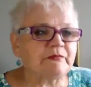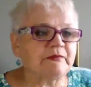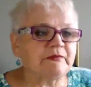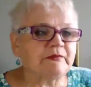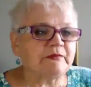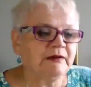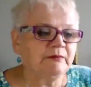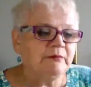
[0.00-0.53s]

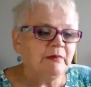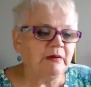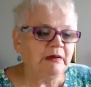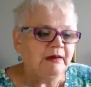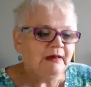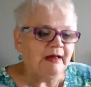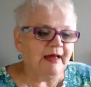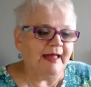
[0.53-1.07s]
Um,
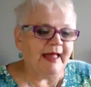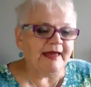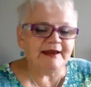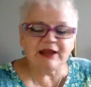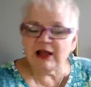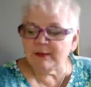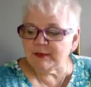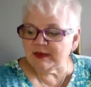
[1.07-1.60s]
I had
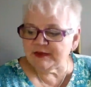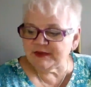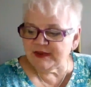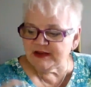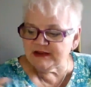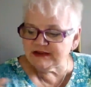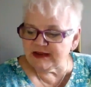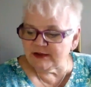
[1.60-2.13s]
a couple of
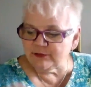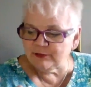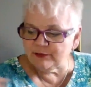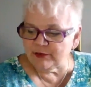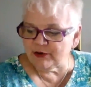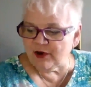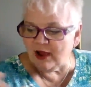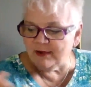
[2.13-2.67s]
things that
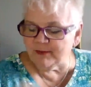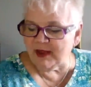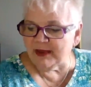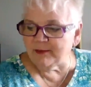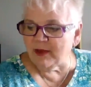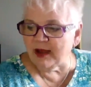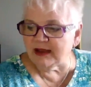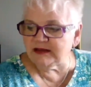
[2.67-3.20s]
were on my
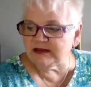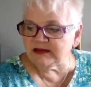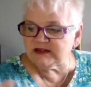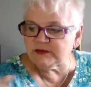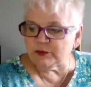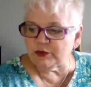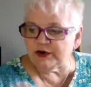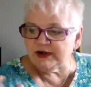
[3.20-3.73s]
mind this
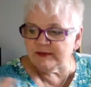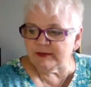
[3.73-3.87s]
morning,